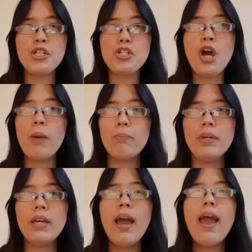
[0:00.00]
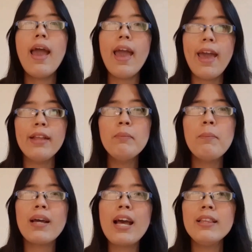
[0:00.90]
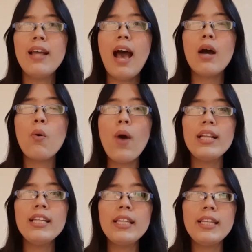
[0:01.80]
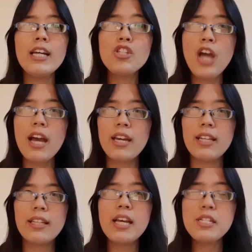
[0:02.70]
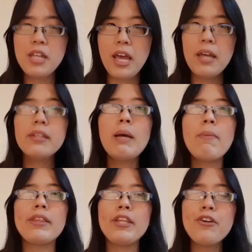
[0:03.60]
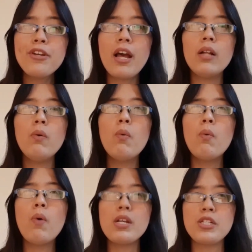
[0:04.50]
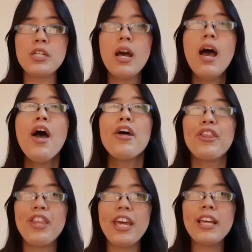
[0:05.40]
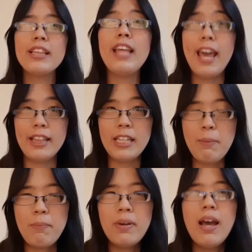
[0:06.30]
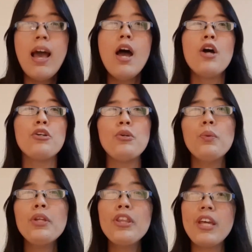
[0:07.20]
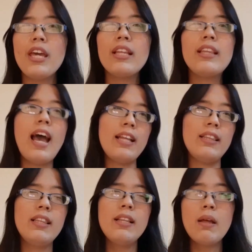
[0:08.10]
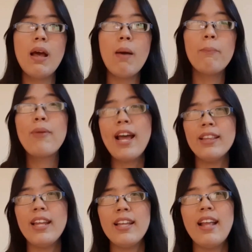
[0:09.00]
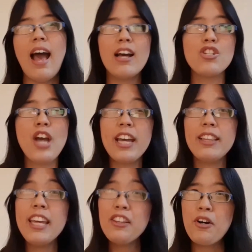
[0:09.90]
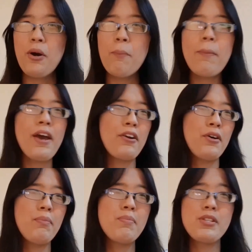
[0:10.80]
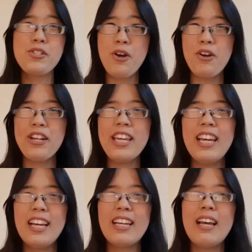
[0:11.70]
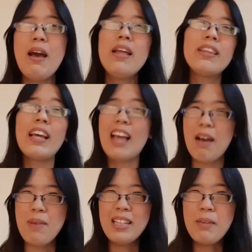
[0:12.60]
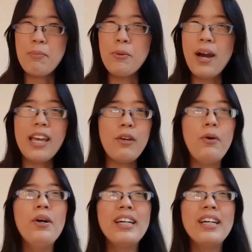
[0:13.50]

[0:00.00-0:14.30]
sa Shopee and maganda ang quality ng jacket kasi the material was thick denim. You would think that branded ang jacket nito pero sorry, nagkamali po kayo.